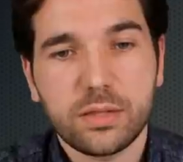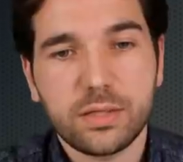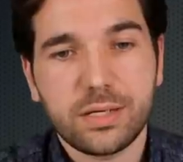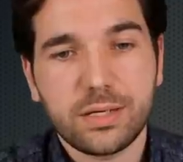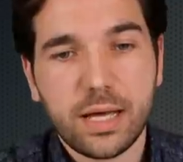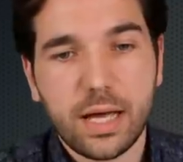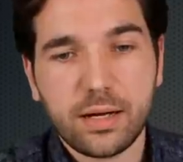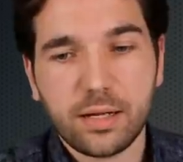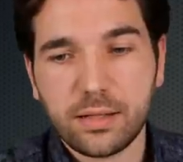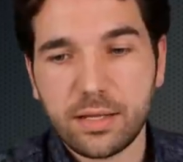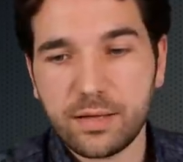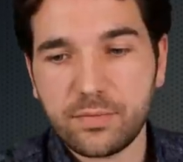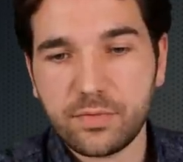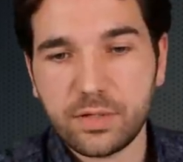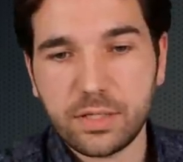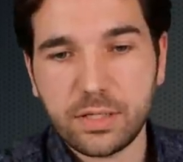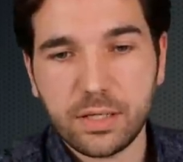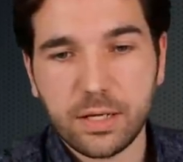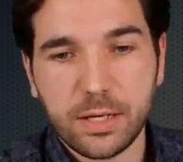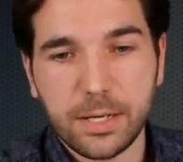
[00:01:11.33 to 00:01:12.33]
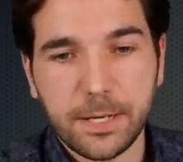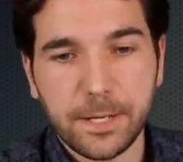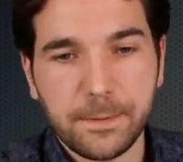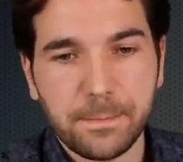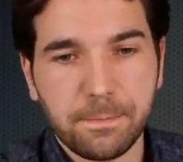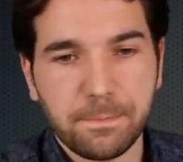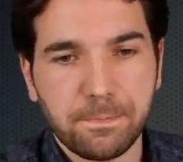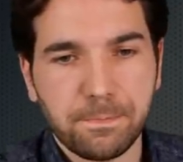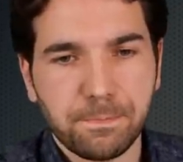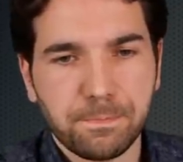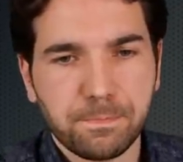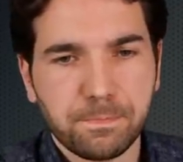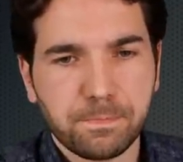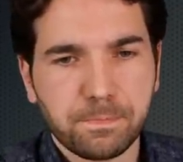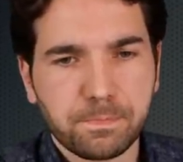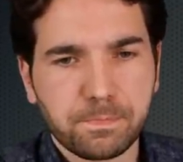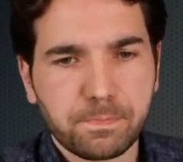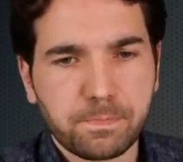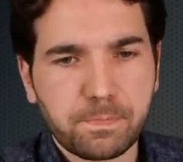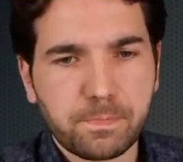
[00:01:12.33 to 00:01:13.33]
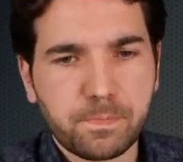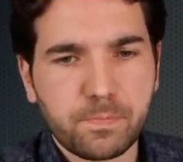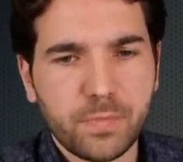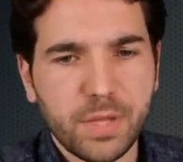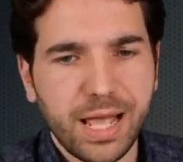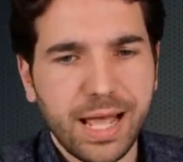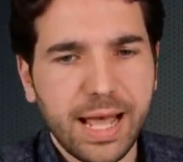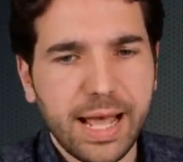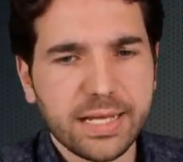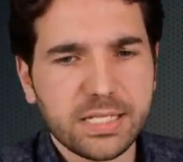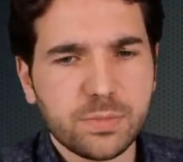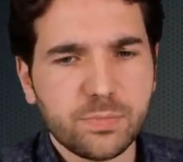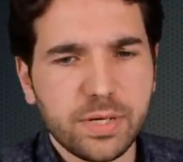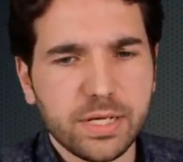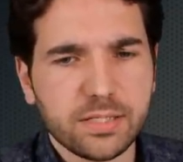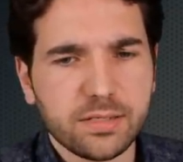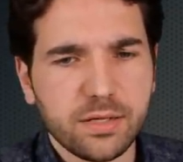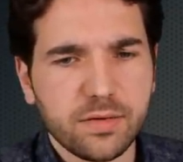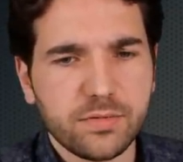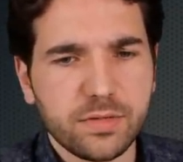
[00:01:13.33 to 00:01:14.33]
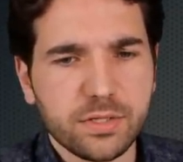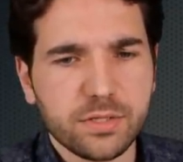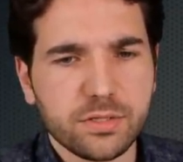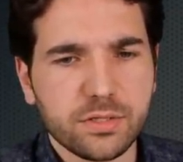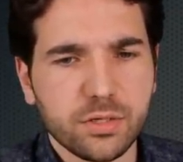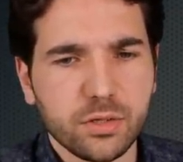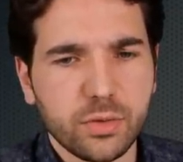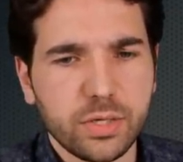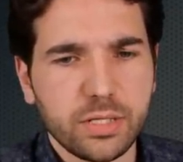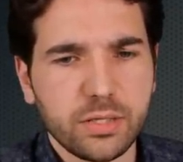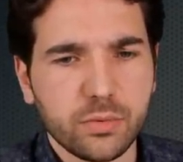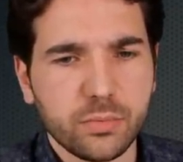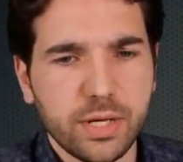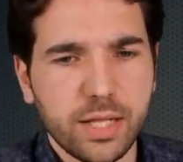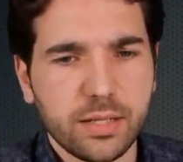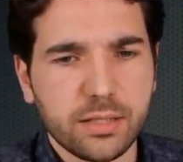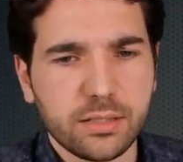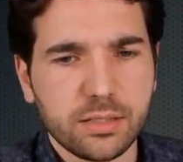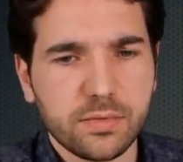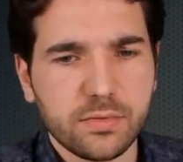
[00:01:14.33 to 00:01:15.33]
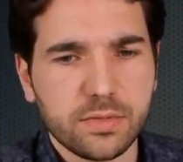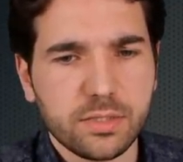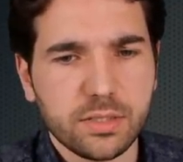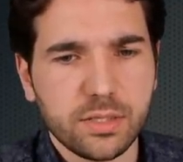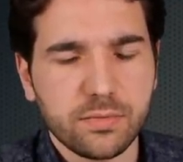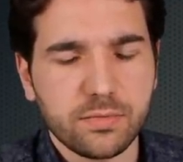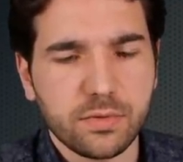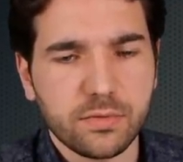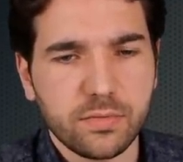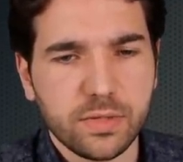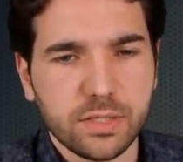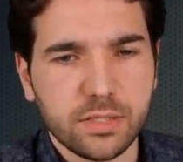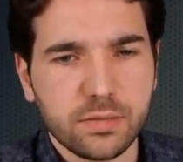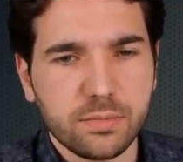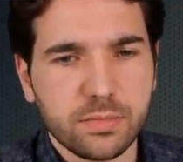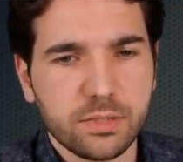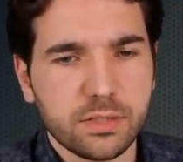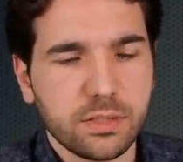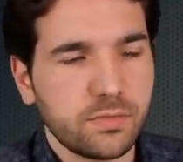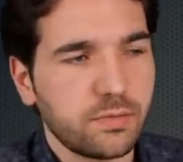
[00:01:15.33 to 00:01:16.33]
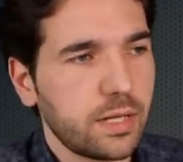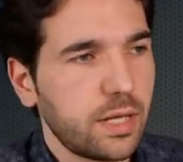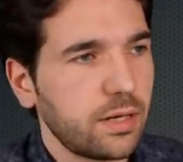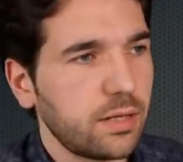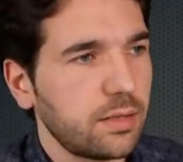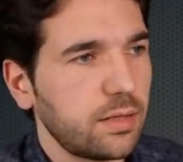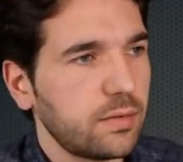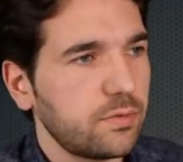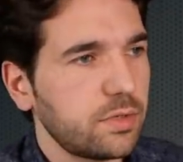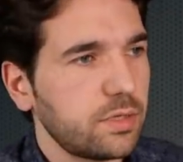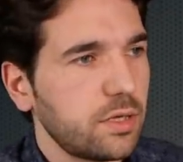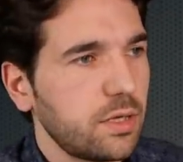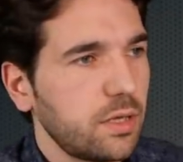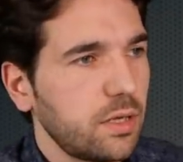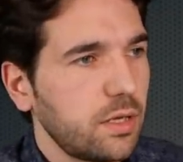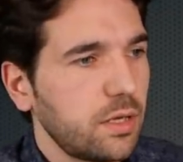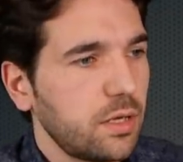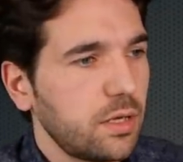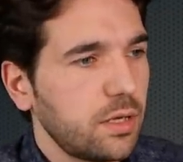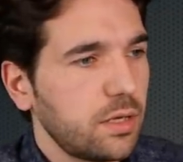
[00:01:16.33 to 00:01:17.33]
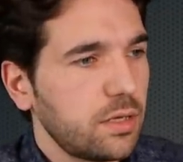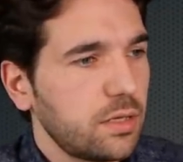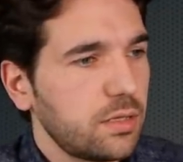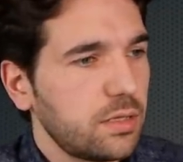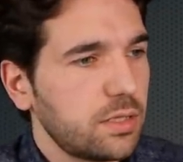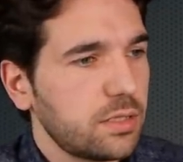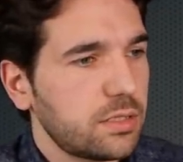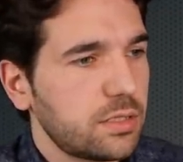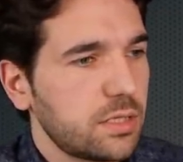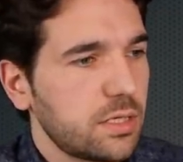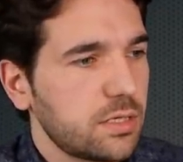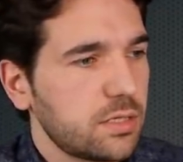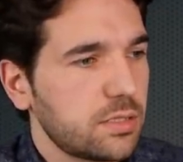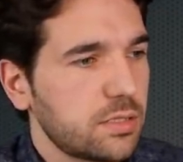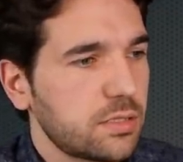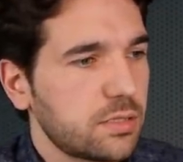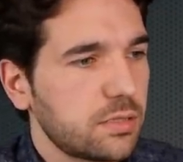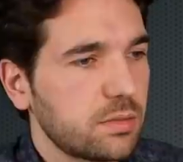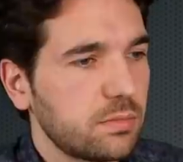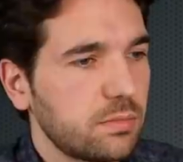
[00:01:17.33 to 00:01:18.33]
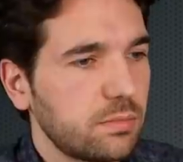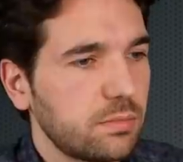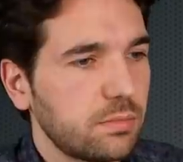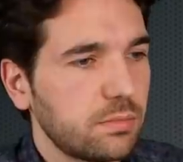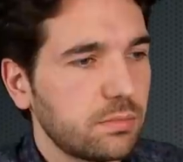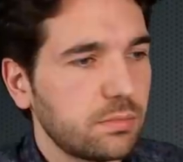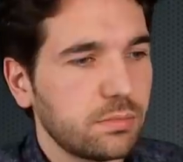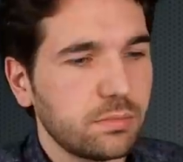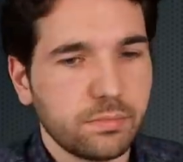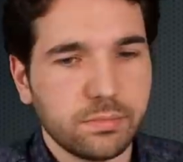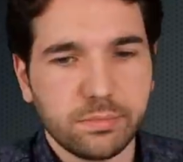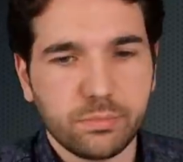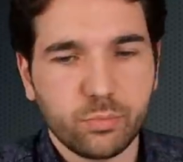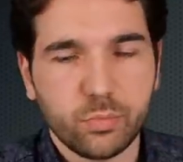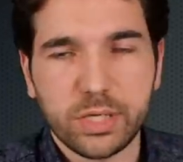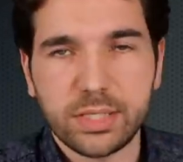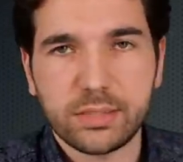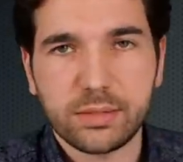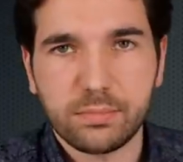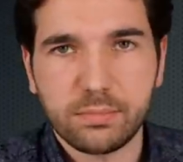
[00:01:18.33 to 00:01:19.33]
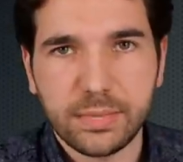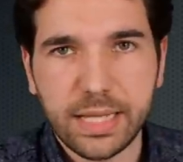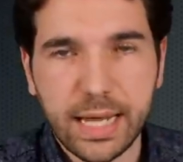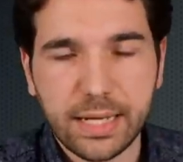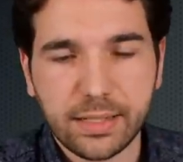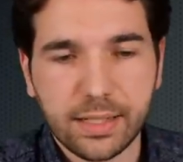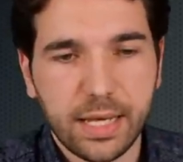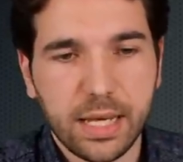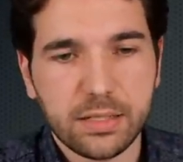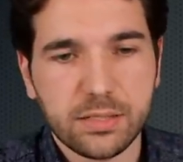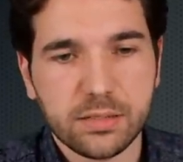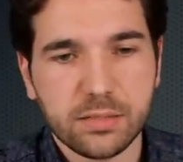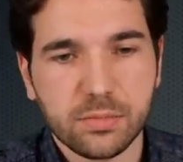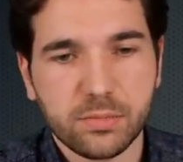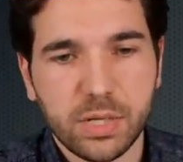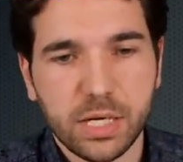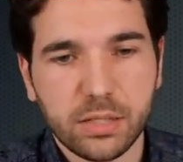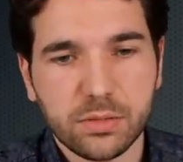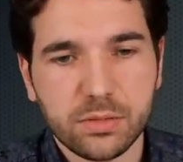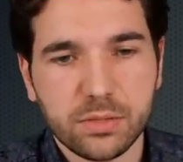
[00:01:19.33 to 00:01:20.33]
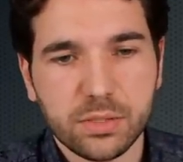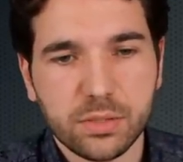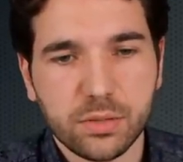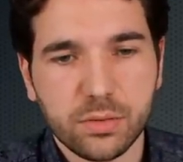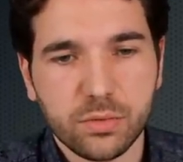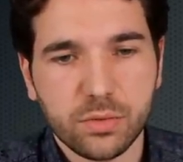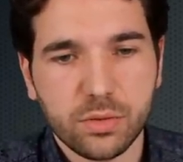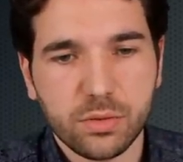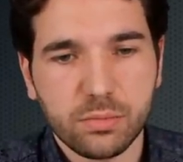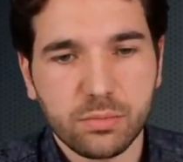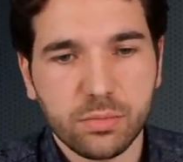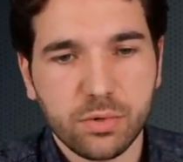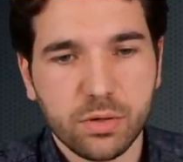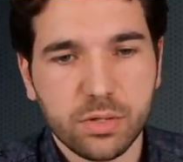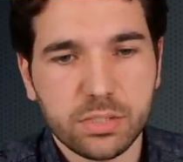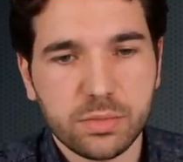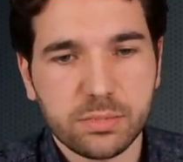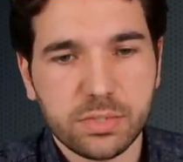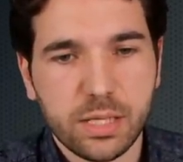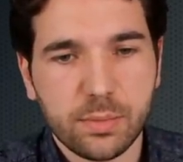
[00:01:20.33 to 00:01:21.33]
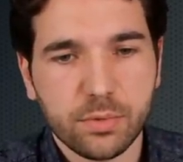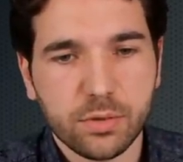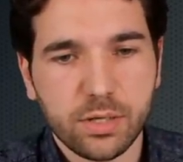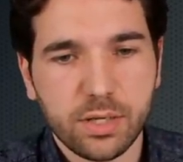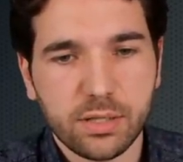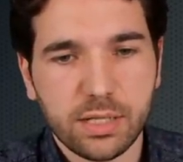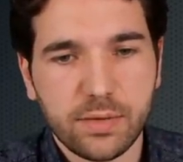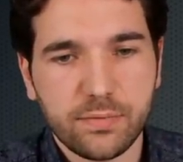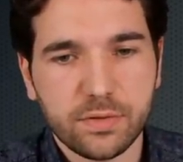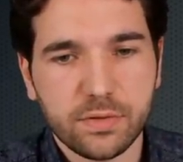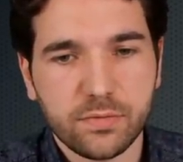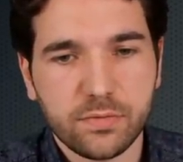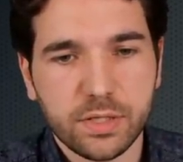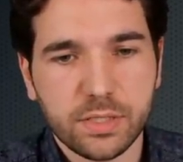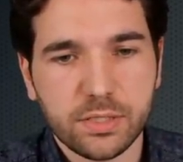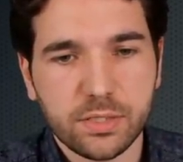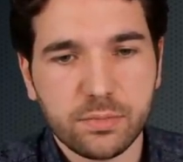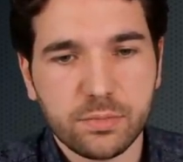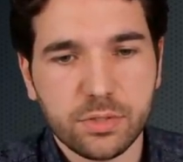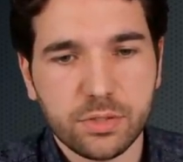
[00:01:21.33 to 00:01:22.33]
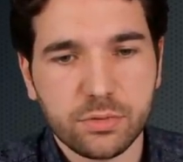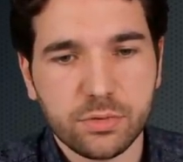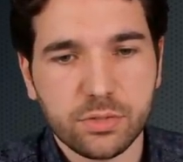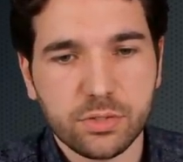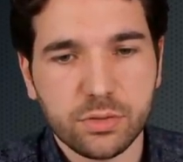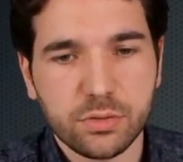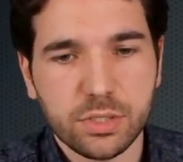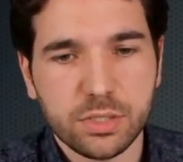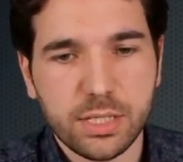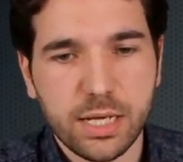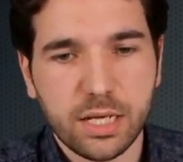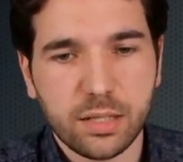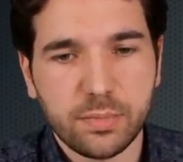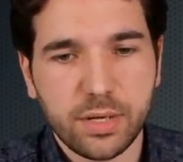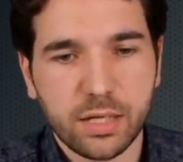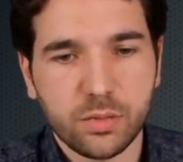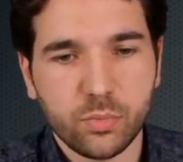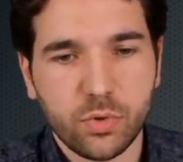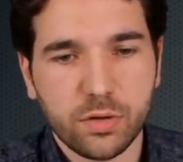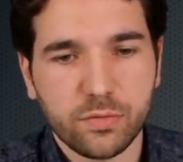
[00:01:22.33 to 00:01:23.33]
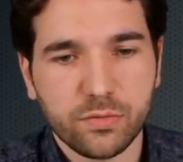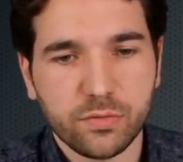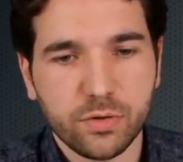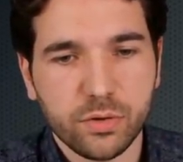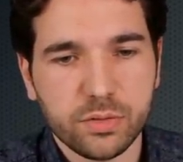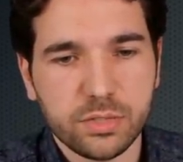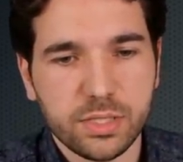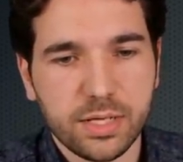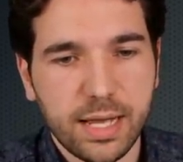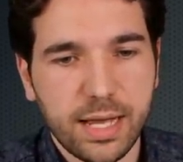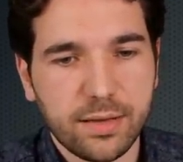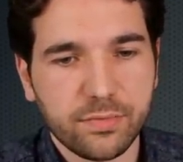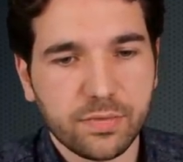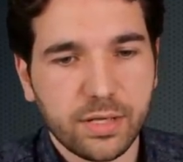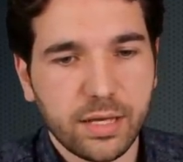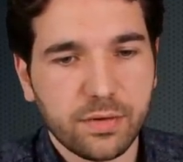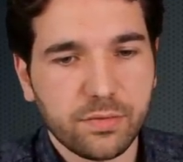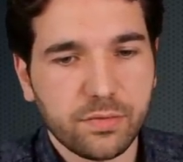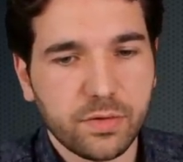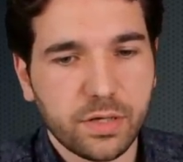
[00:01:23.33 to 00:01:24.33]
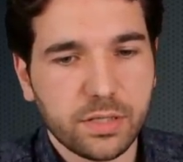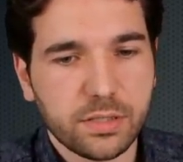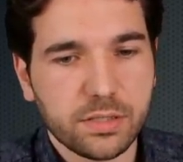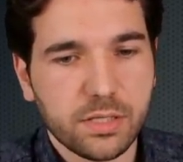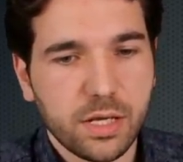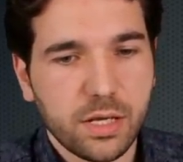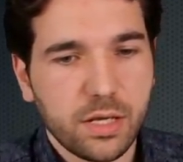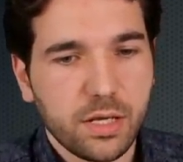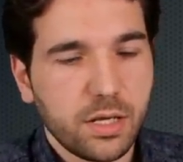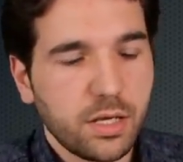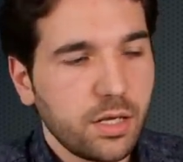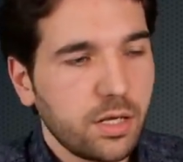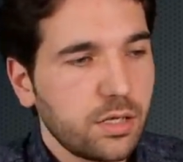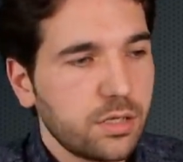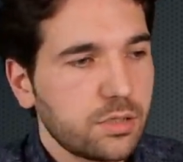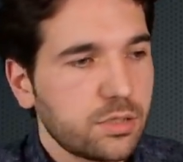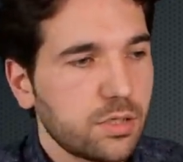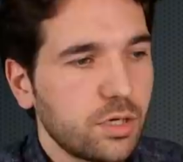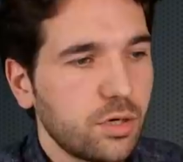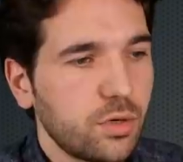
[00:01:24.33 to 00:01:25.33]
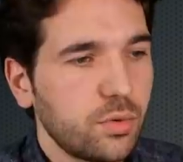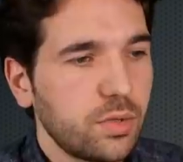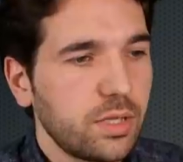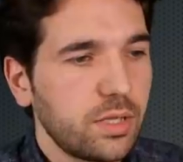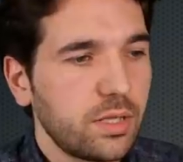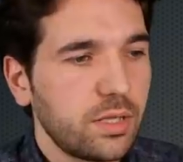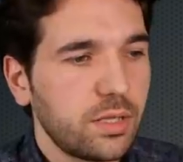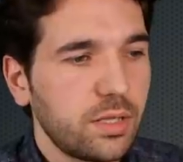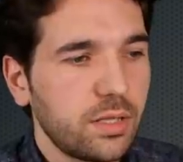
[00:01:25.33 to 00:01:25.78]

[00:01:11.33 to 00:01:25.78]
on the 9/11 aspect of this story, the relatives of the victims of 9/11, this is what that case is about. So more September 11th victims who sued the Taliban want frozen Afghan funds. So